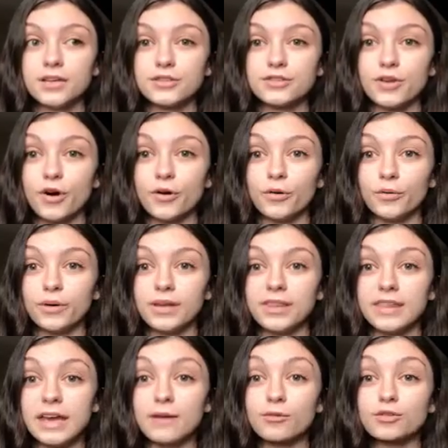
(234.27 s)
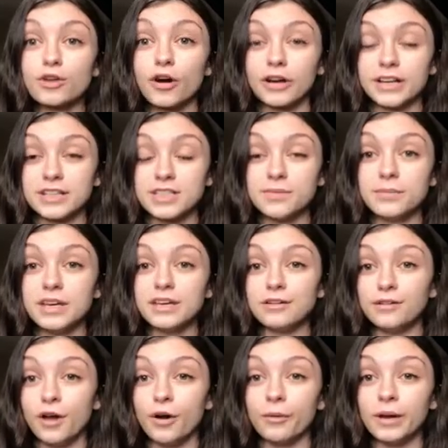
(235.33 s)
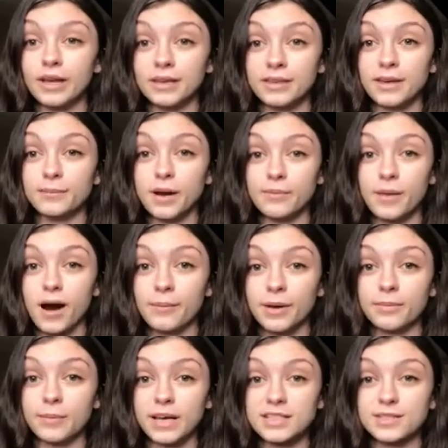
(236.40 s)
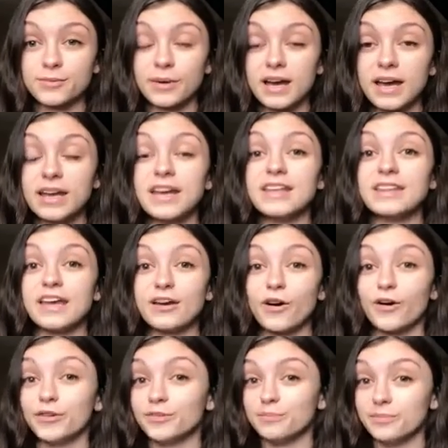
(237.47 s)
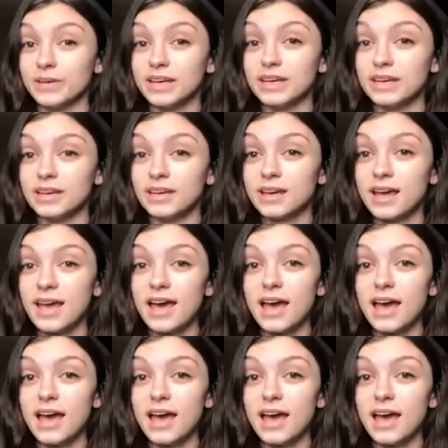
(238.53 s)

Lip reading: So they were talking to me knowing that my mom had passed away, and they called me,